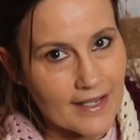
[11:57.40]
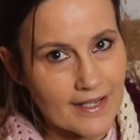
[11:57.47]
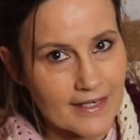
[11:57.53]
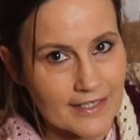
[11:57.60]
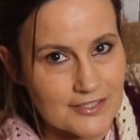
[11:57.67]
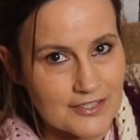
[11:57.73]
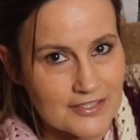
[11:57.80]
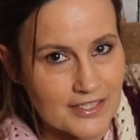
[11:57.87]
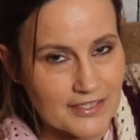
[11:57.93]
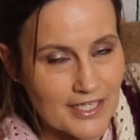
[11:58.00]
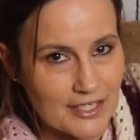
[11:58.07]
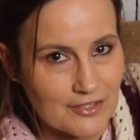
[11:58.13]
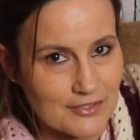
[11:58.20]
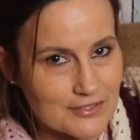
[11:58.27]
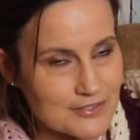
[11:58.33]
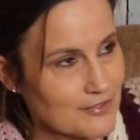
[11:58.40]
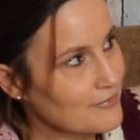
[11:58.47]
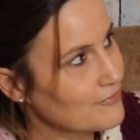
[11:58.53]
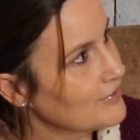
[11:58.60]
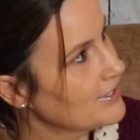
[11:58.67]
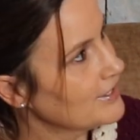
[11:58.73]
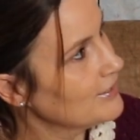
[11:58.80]
And I just think that looks a
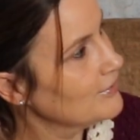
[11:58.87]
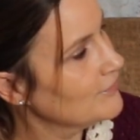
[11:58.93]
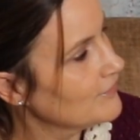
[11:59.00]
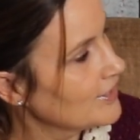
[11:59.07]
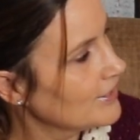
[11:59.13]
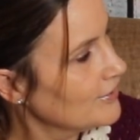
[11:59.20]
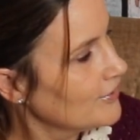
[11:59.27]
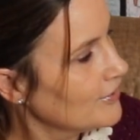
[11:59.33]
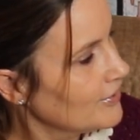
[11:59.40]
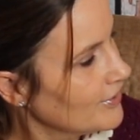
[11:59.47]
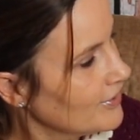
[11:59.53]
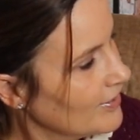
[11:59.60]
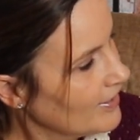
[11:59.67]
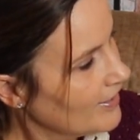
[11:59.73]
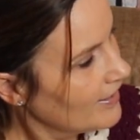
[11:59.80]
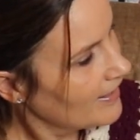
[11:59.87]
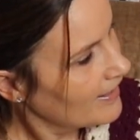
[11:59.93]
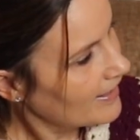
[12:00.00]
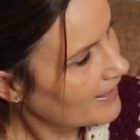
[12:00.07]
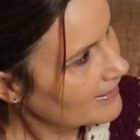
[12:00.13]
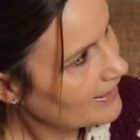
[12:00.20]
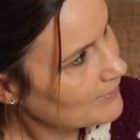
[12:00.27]
really lovely look.
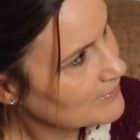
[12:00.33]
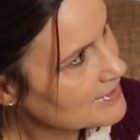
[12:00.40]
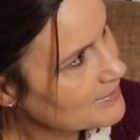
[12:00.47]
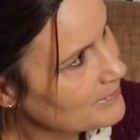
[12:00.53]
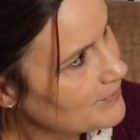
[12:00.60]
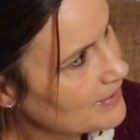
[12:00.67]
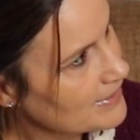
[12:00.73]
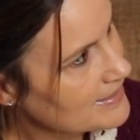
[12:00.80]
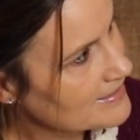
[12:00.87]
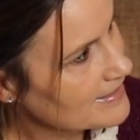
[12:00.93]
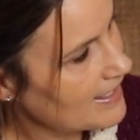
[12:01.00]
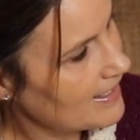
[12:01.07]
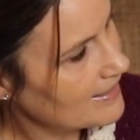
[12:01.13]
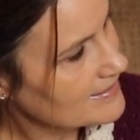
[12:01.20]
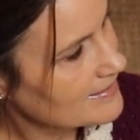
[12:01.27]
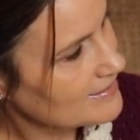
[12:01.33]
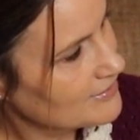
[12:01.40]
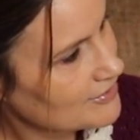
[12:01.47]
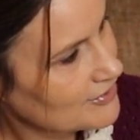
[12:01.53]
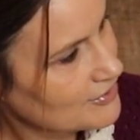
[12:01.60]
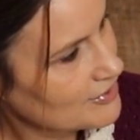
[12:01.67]
And how simple is that? So